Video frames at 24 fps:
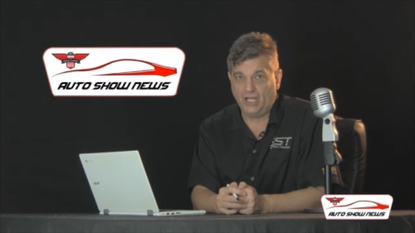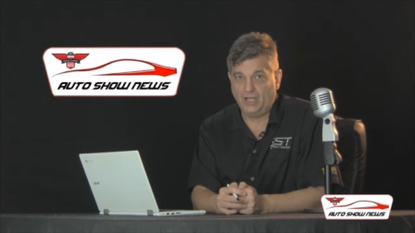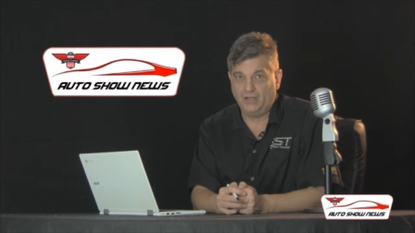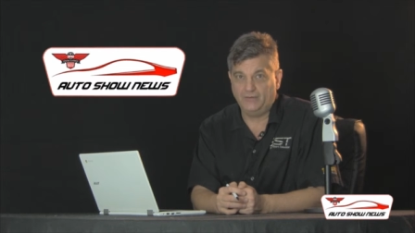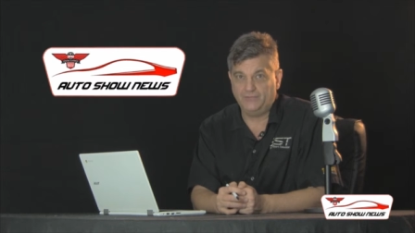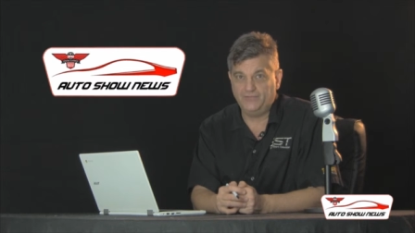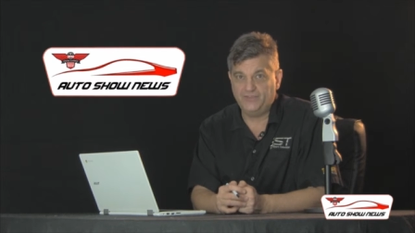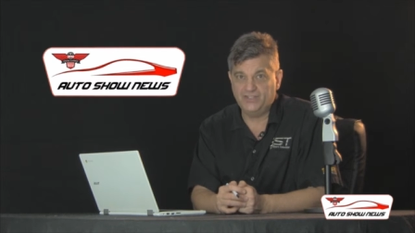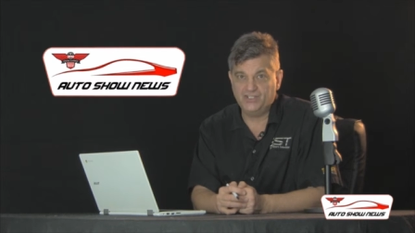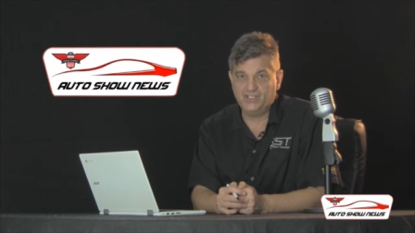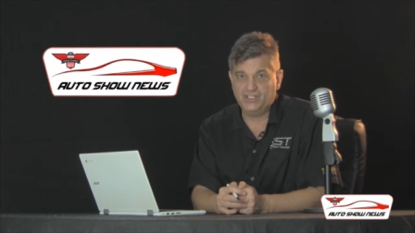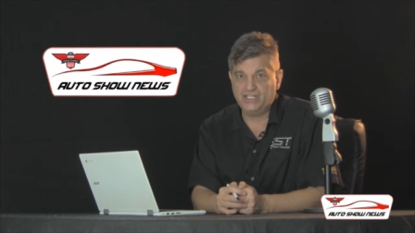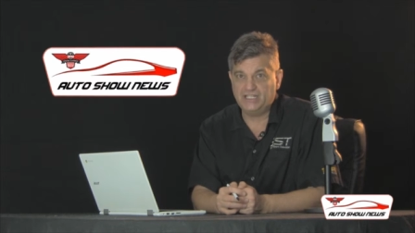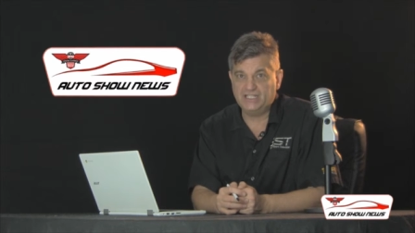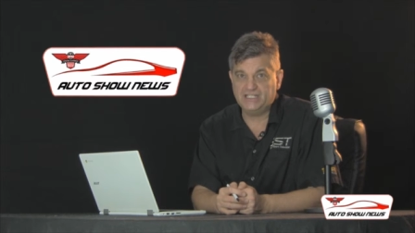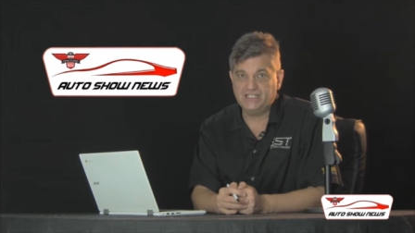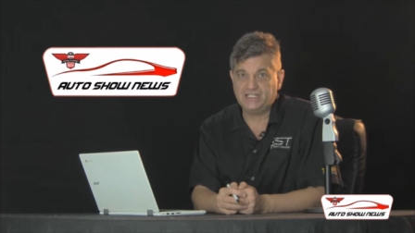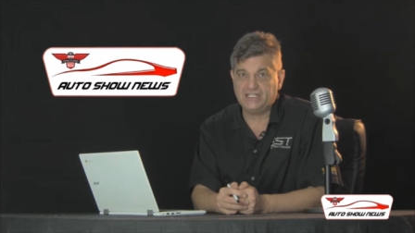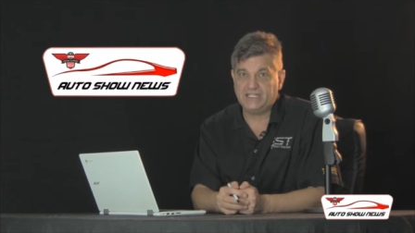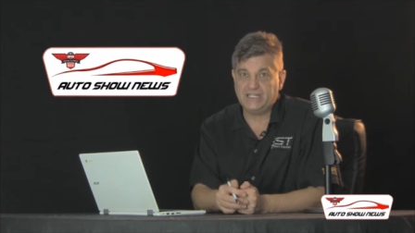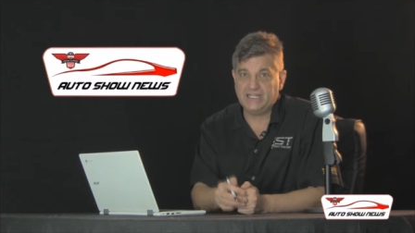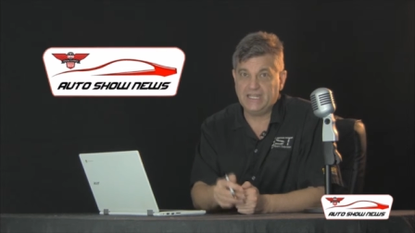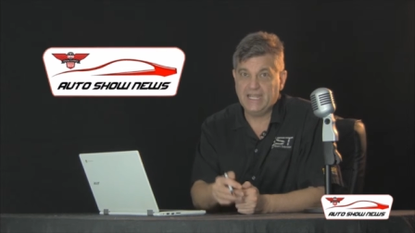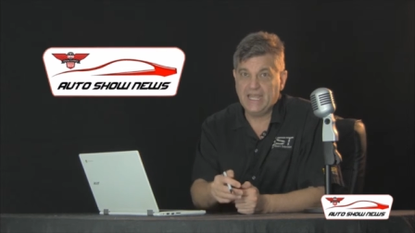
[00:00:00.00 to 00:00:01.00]
of the
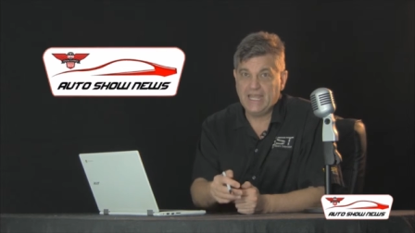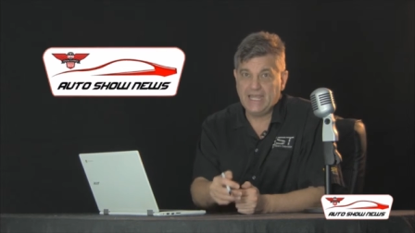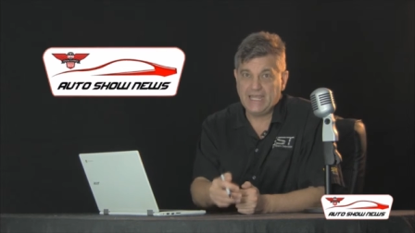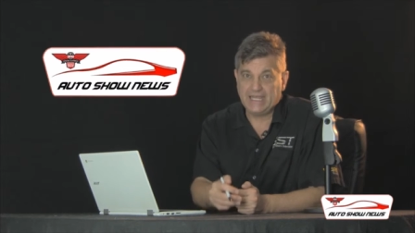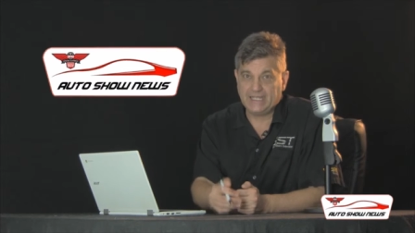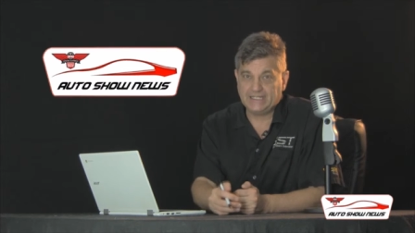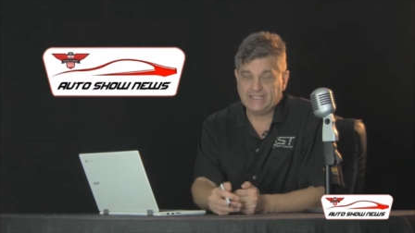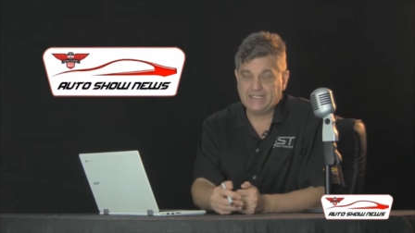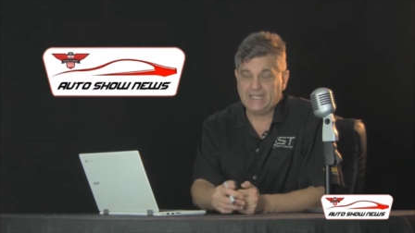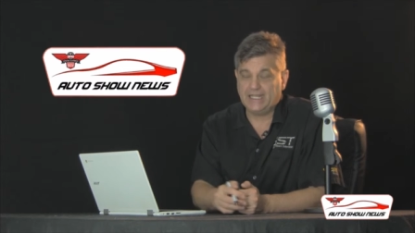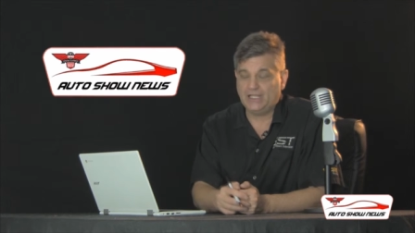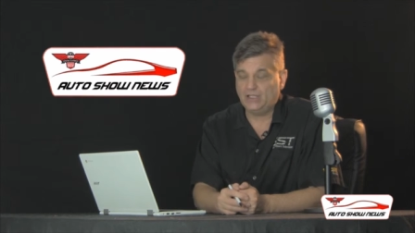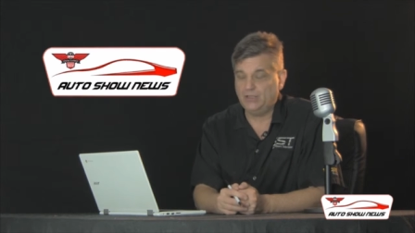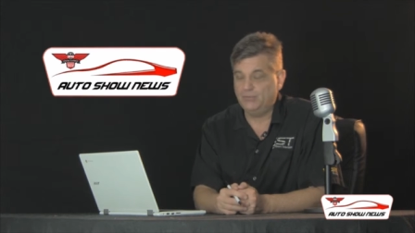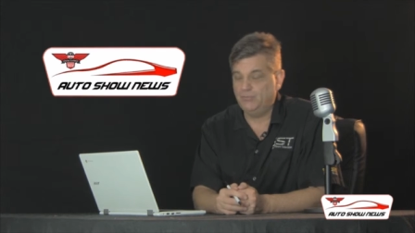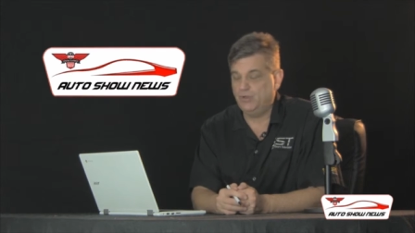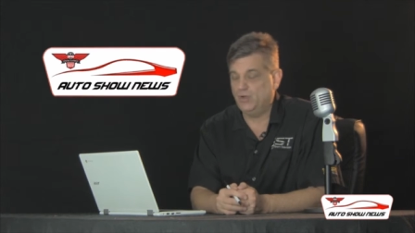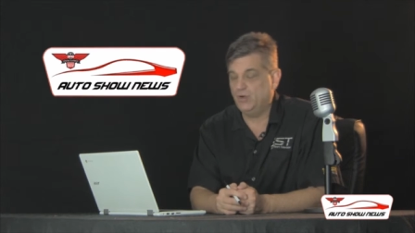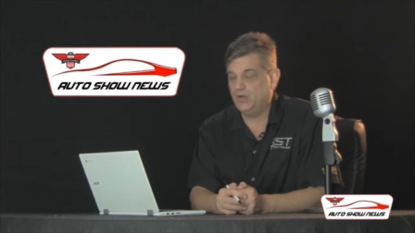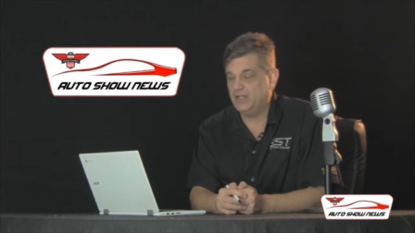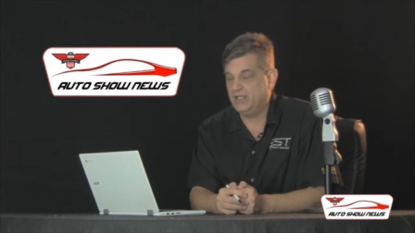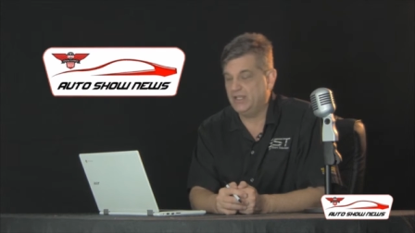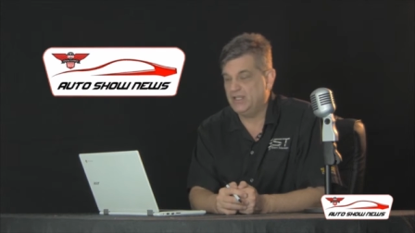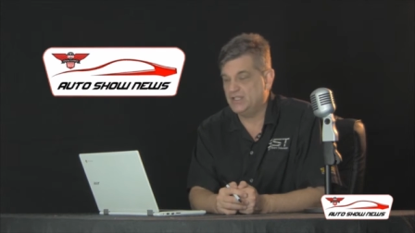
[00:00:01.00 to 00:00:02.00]
GT at
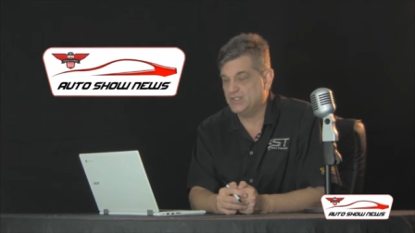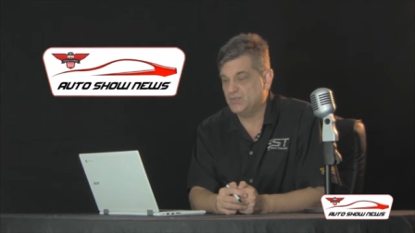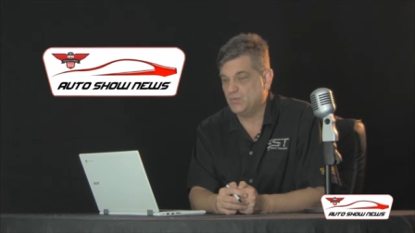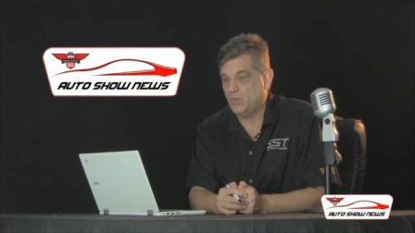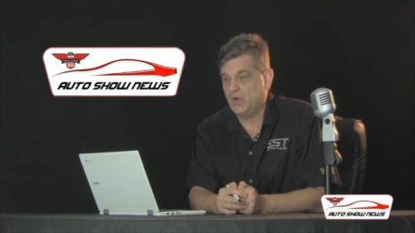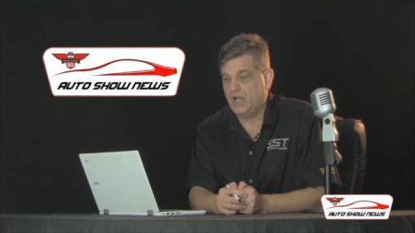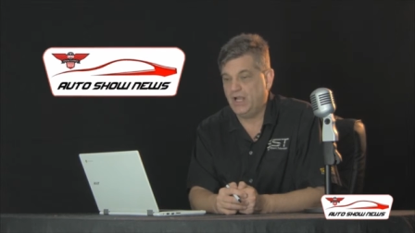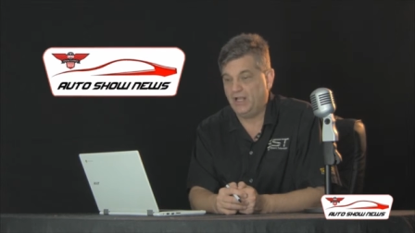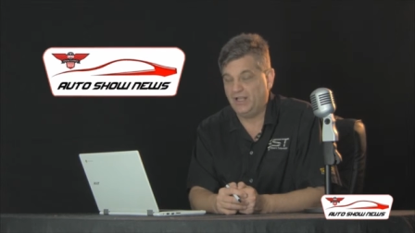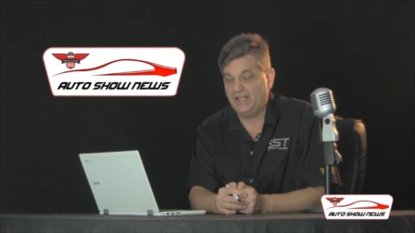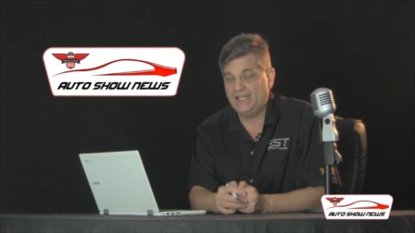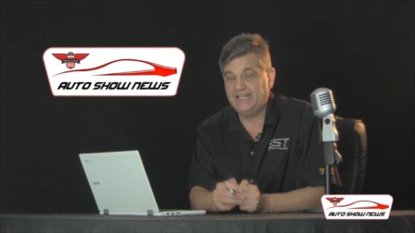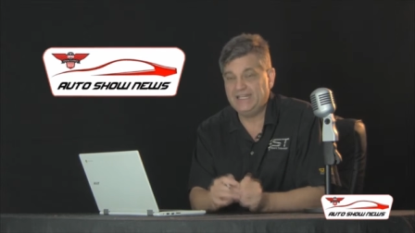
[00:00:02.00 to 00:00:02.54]
Calabogie as well.